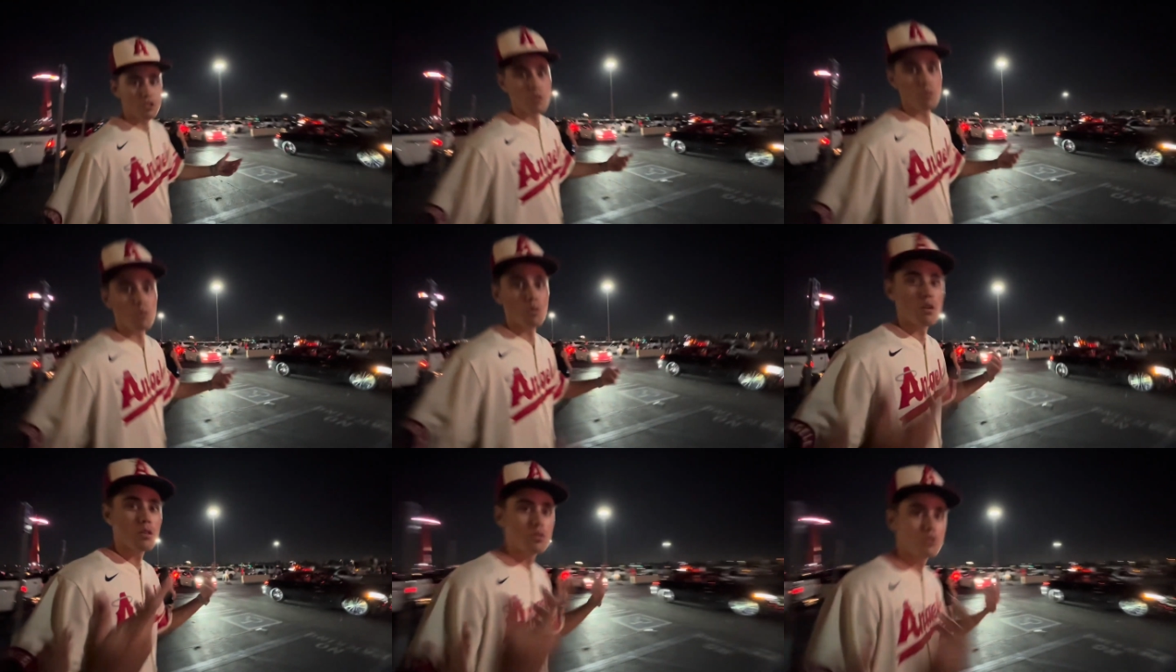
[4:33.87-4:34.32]
the
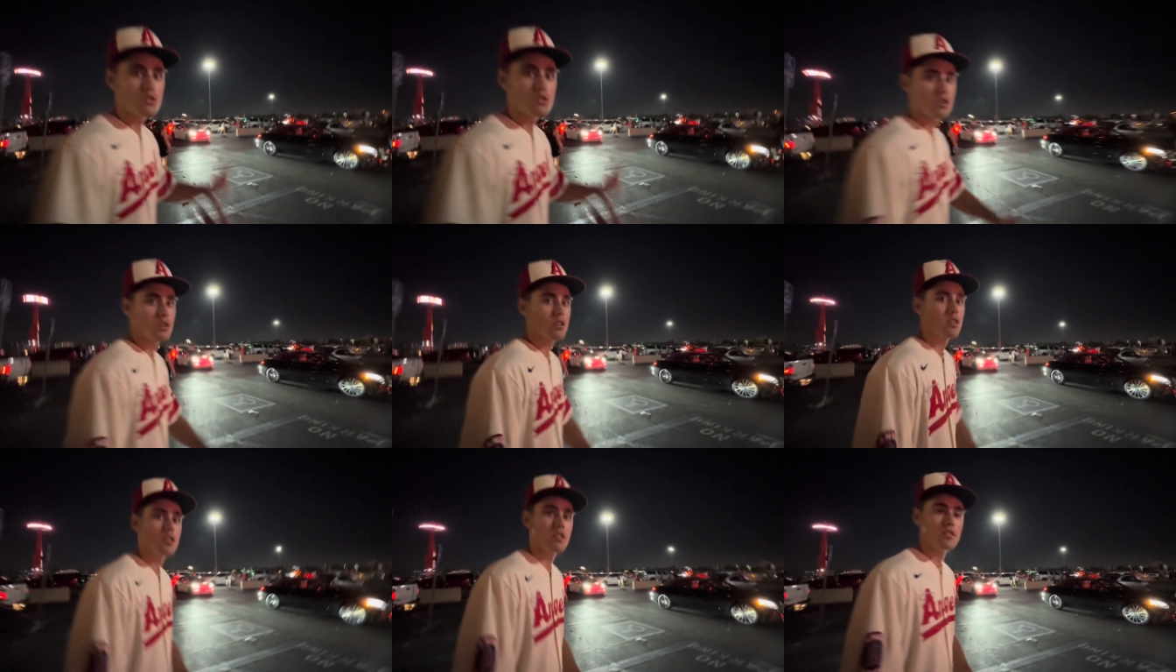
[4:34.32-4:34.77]
World
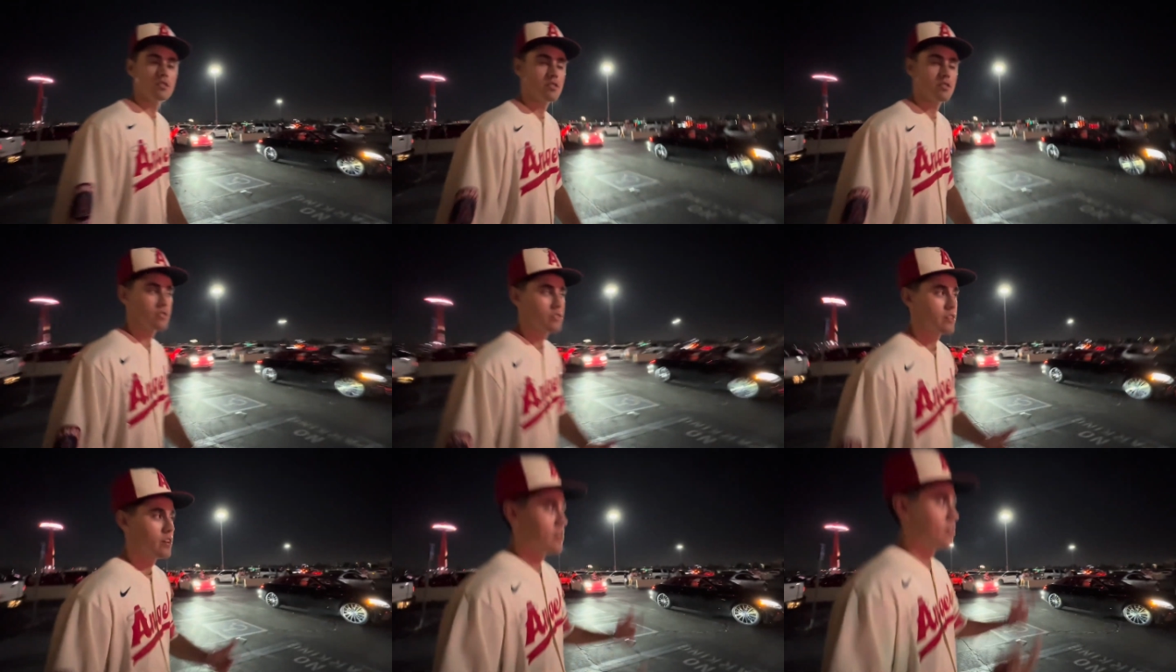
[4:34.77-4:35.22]
Series.
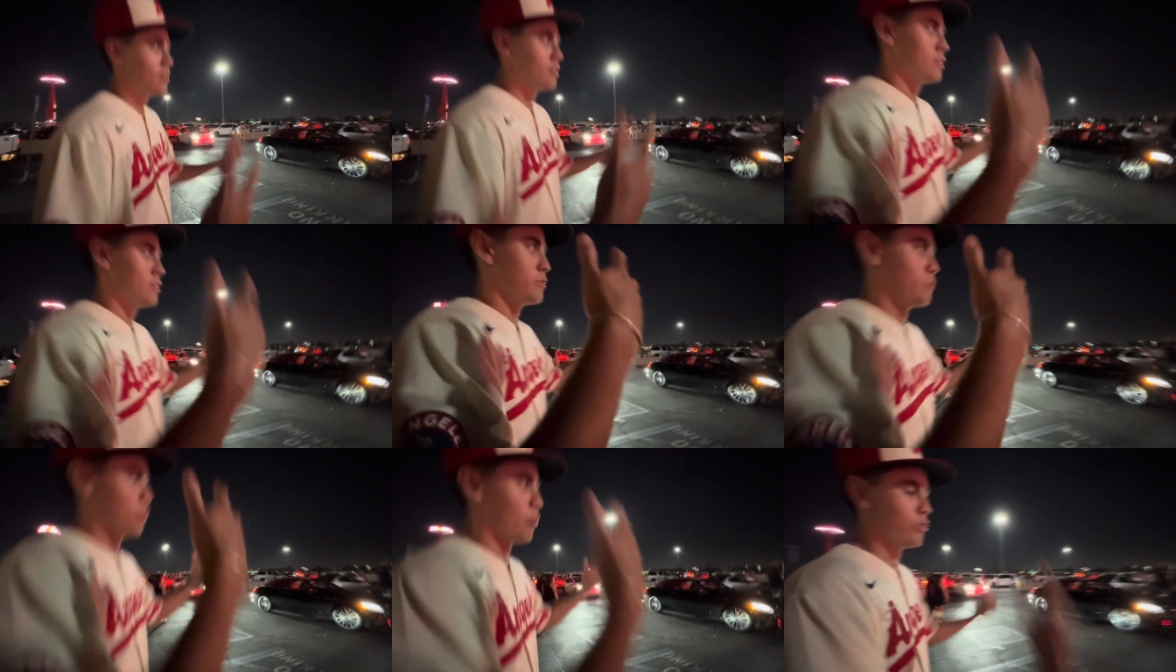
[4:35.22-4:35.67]

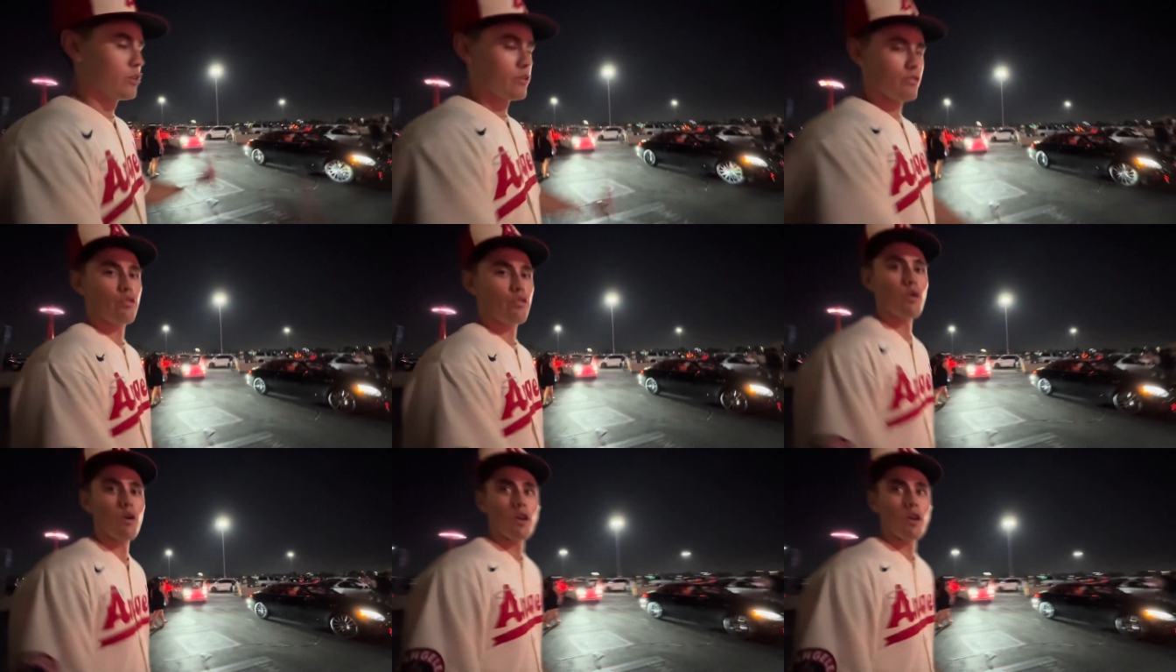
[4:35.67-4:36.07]
We're only four